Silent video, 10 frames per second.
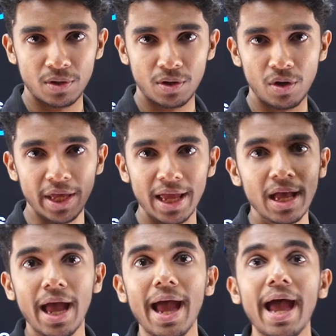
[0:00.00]
Okay,
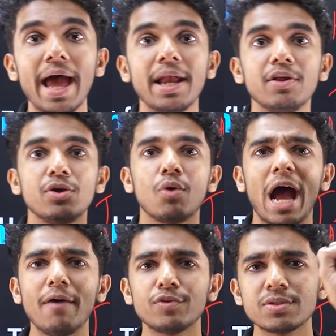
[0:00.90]
and you
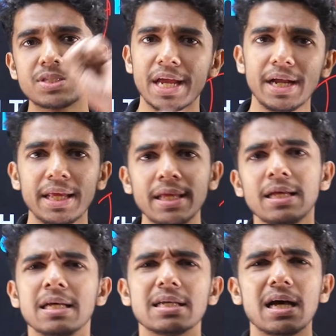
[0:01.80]
have to study
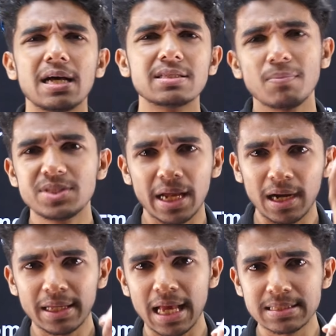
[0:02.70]
some
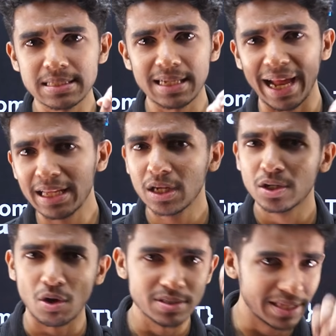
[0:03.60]
general cases like
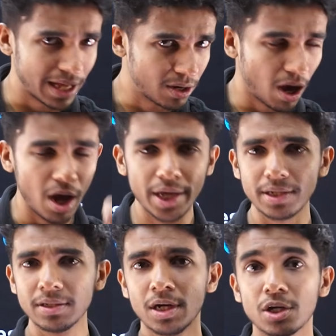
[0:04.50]
tossing a
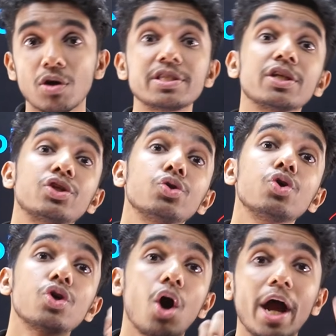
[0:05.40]
coin, tossing
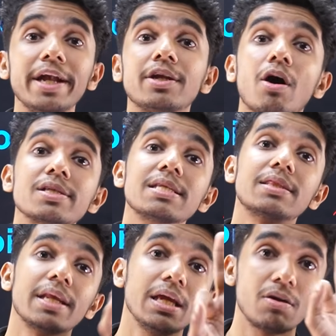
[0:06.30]
2 coins, tossing
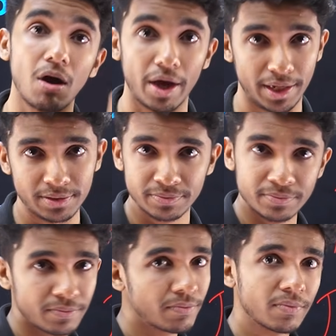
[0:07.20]
3 coins.
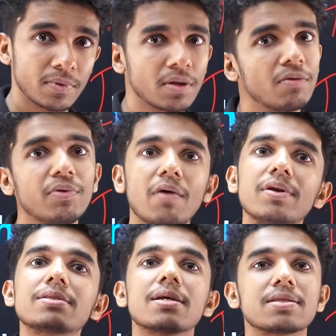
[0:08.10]
We have
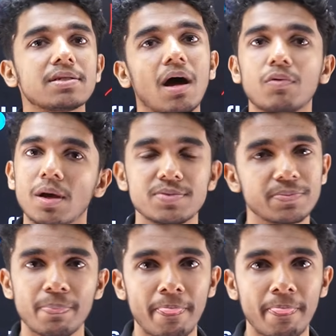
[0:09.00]
discussed the outcomes.